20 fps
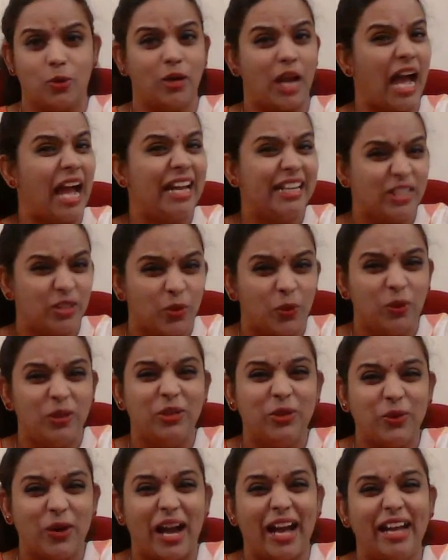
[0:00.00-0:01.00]
I told
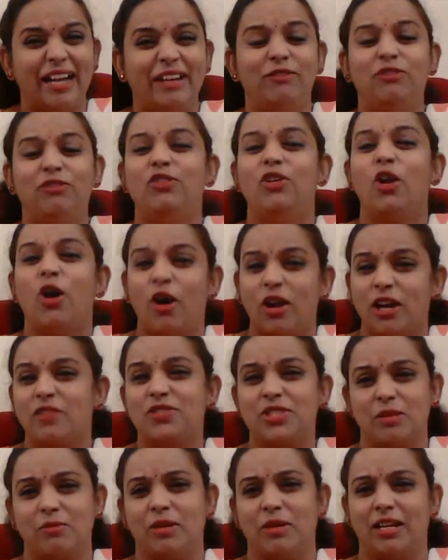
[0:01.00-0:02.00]
you I have a lot of
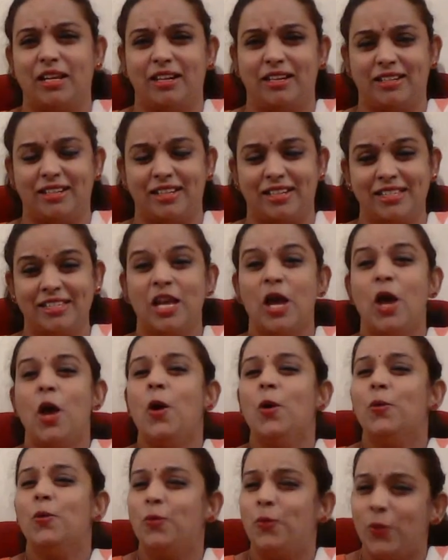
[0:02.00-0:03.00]
similarities
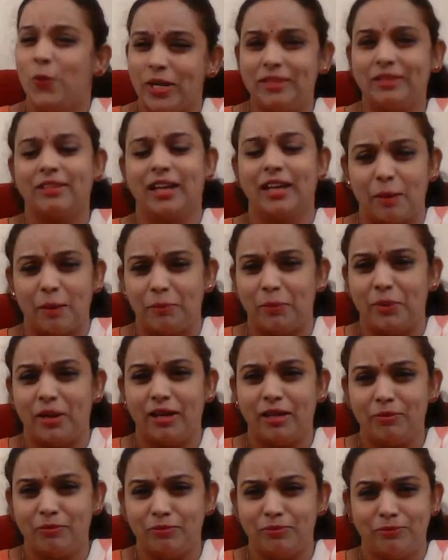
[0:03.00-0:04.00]
with
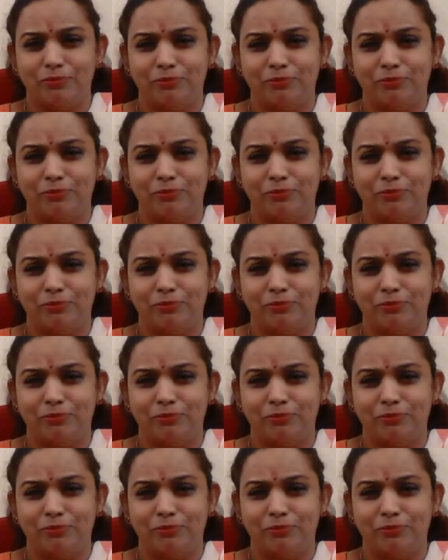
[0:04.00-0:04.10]
Kappa.